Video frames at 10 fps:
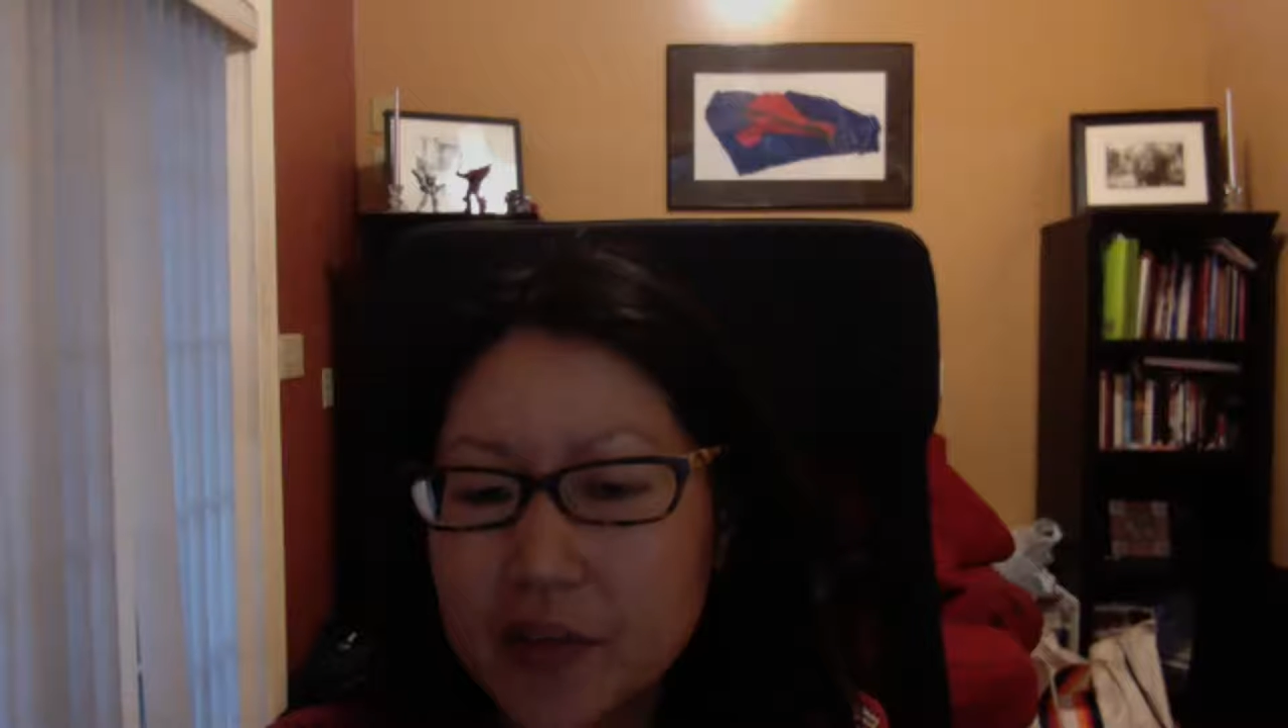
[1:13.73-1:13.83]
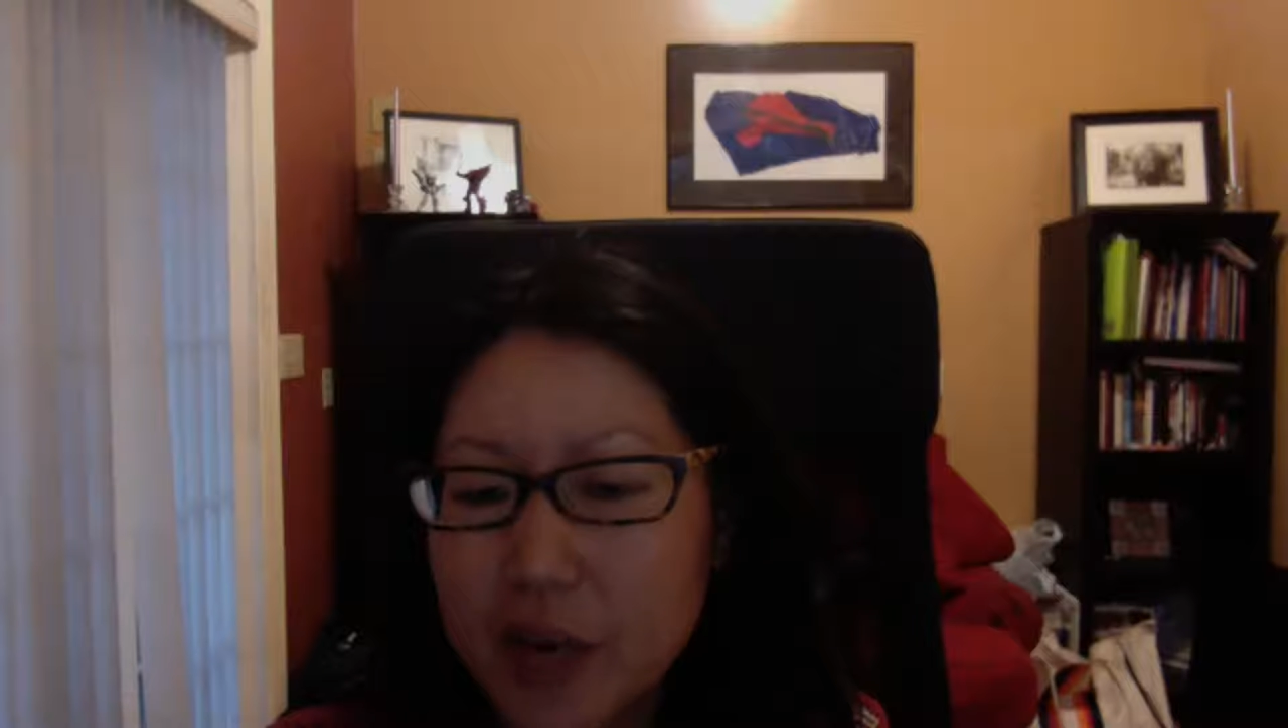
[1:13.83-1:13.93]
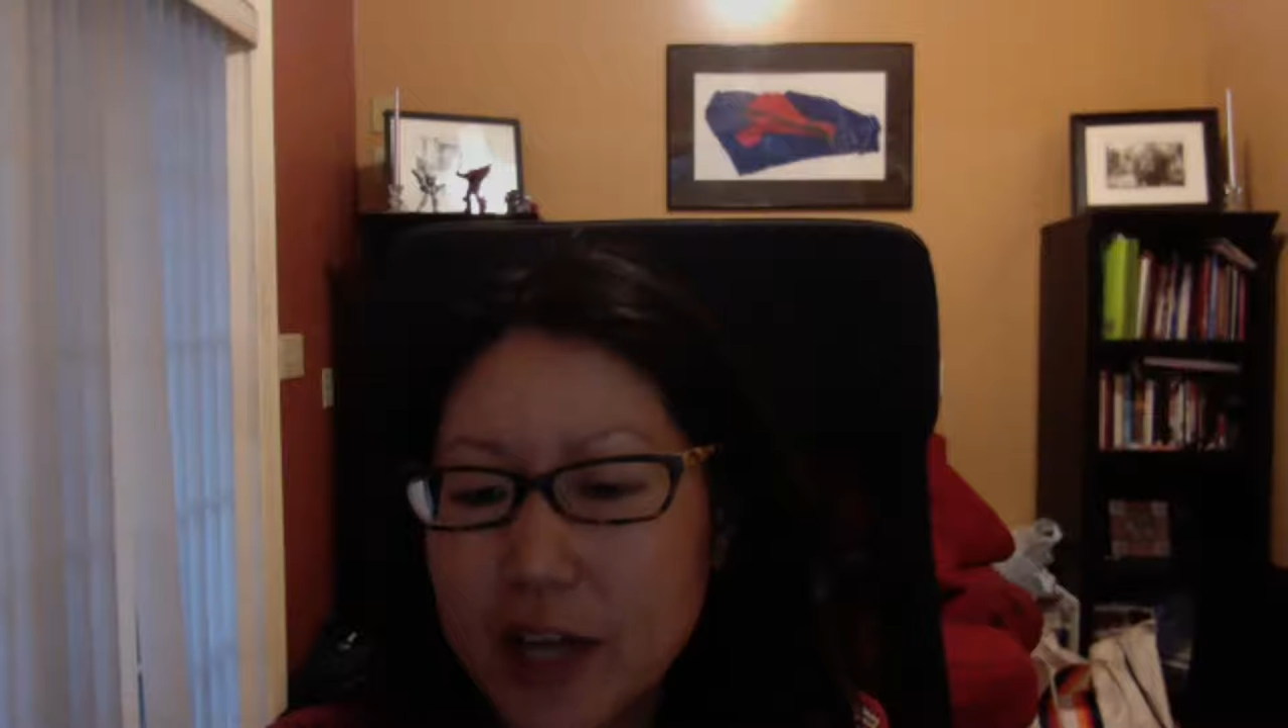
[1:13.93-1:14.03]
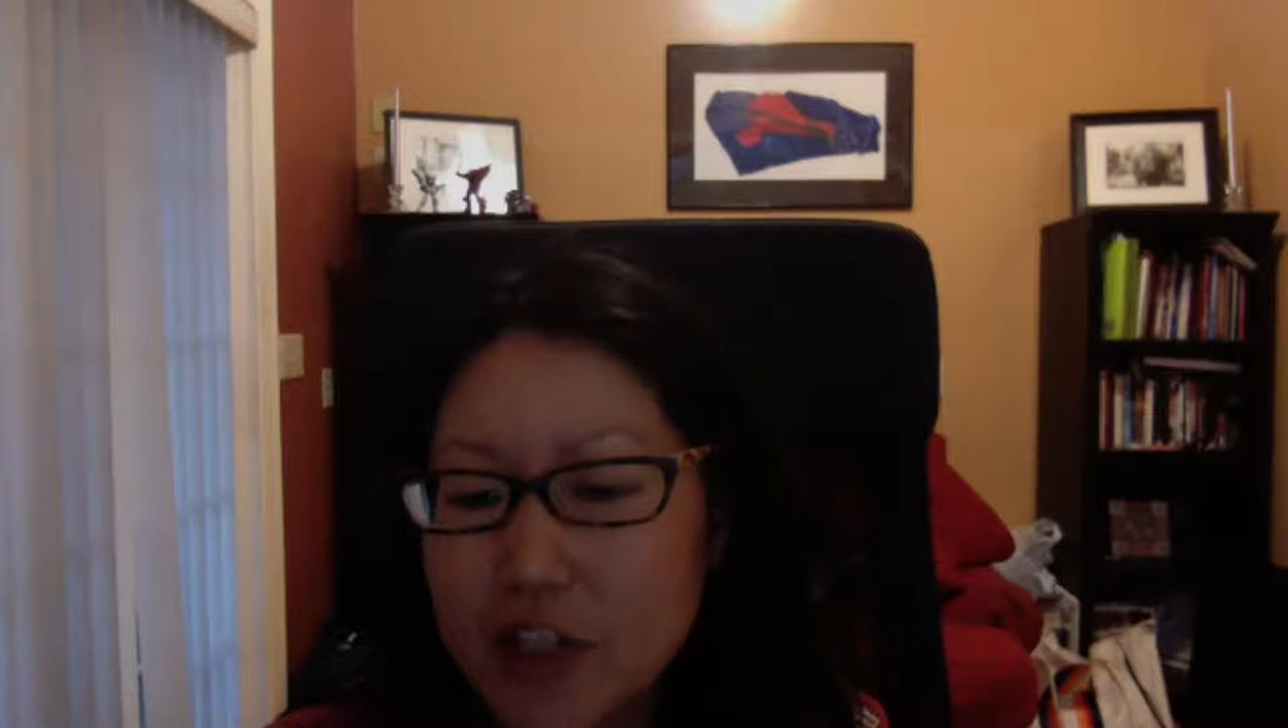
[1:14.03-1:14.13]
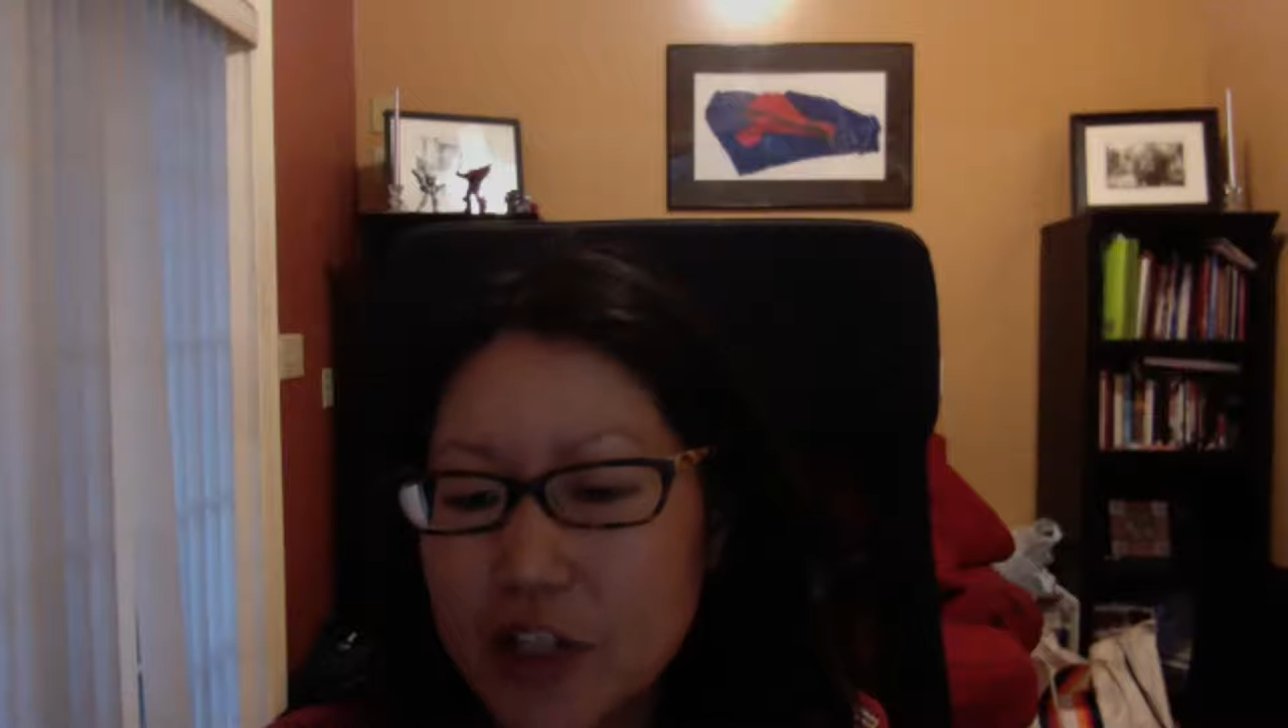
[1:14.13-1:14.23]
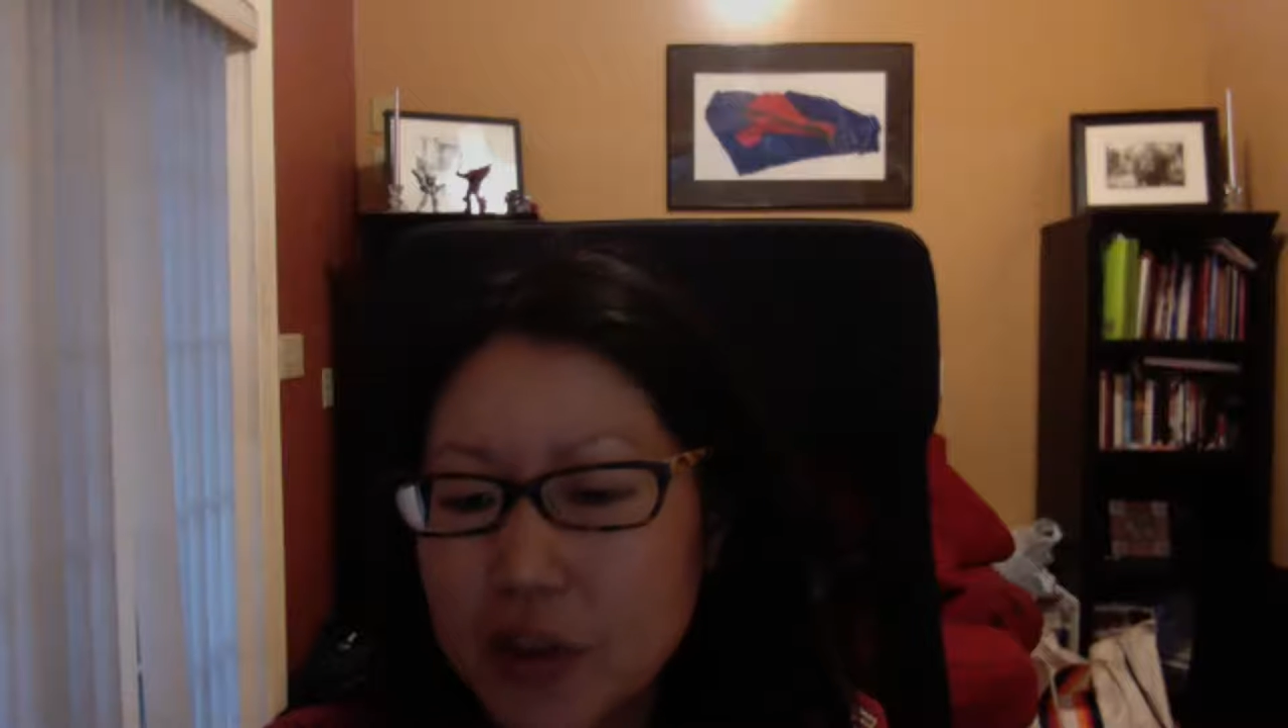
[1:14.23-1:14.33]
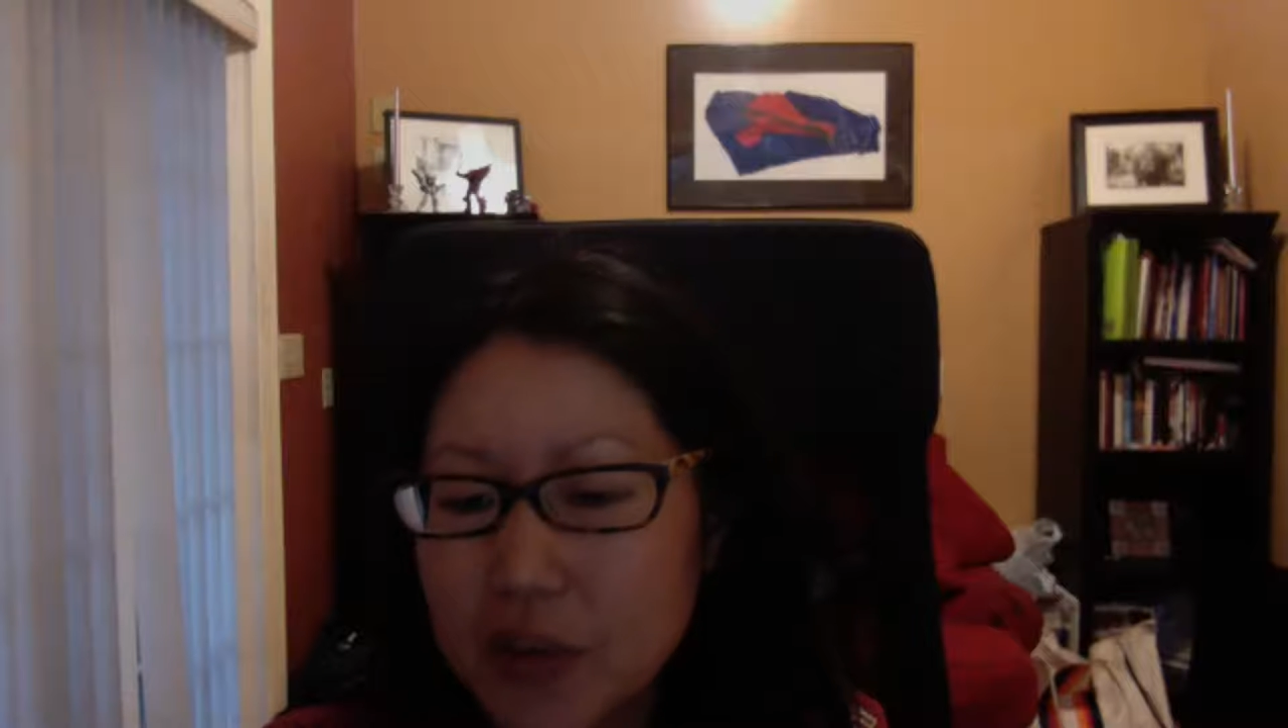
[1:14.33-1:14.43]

Project